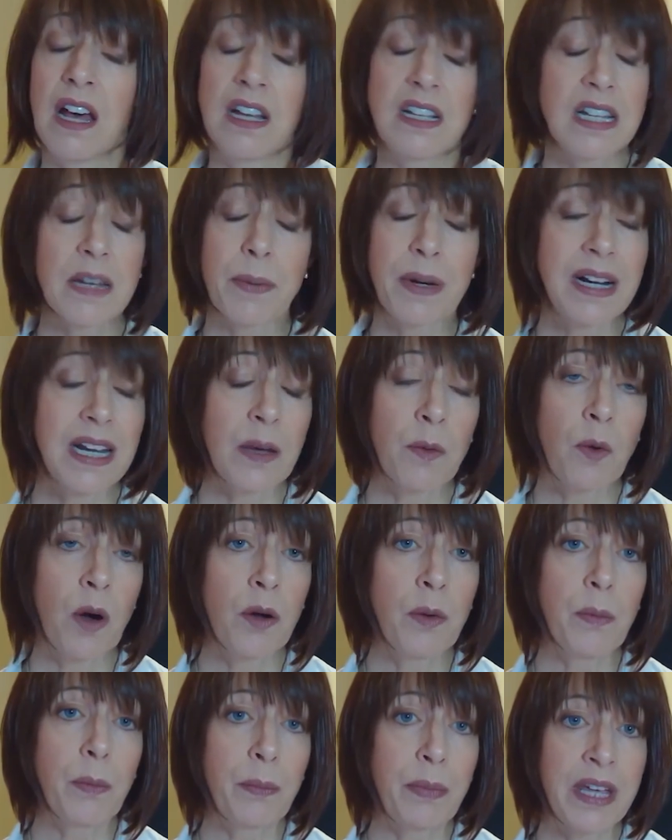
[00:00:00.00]
typically
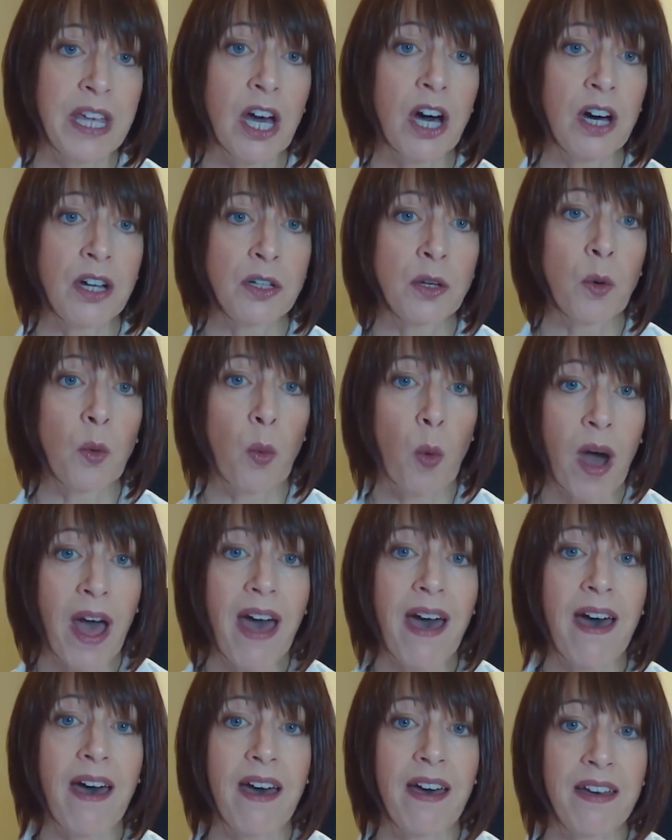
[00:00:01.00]
won't be
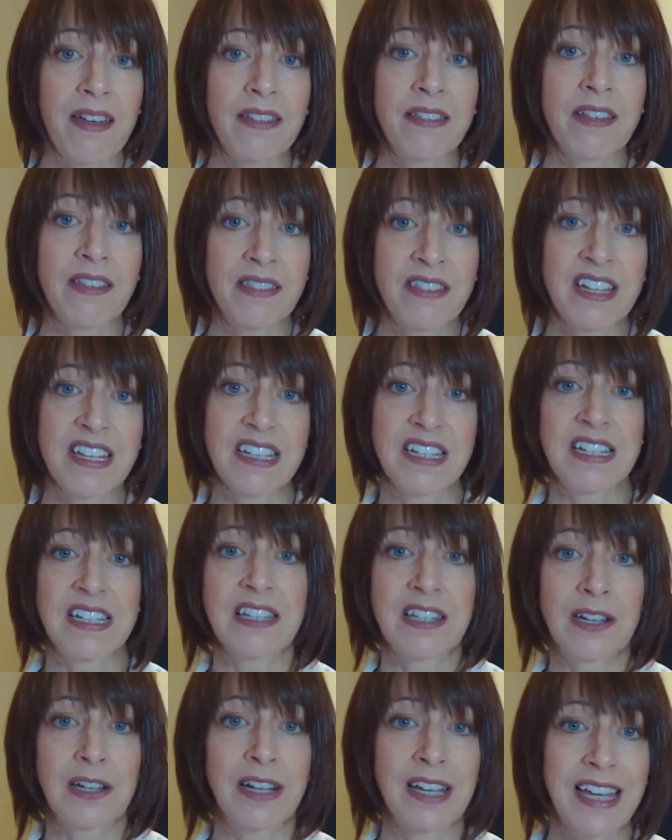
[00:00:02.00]
unaware that this
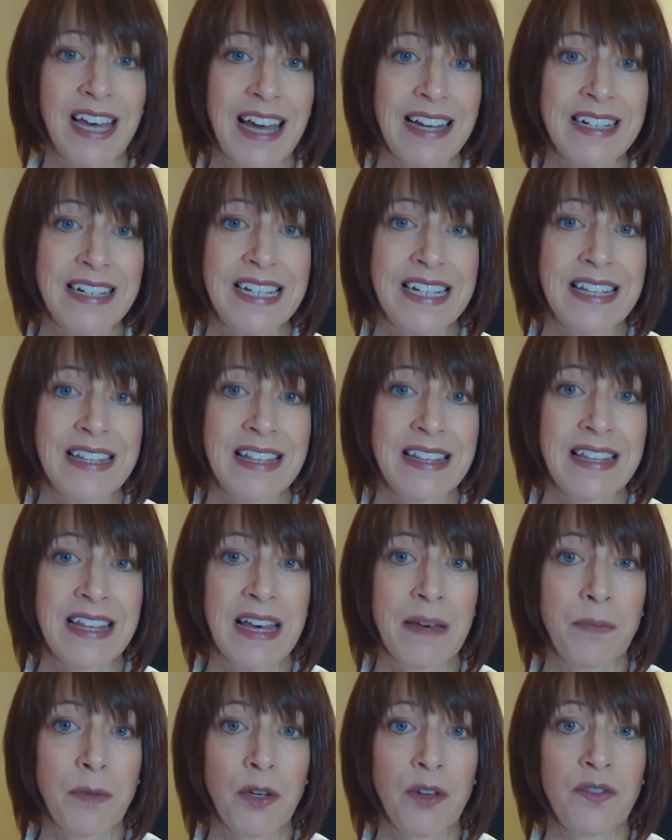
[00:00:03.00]
is the locality that
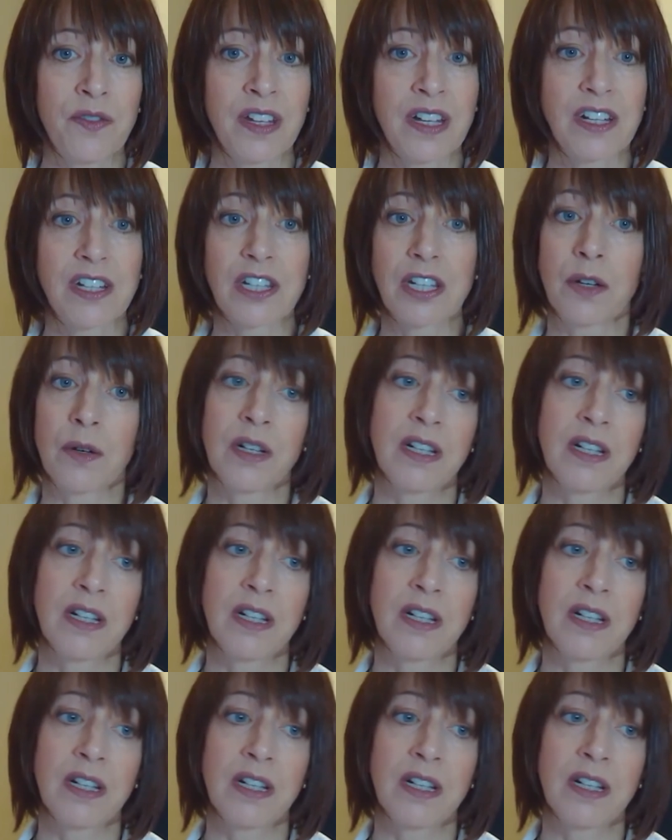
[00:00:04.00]
they're moving to.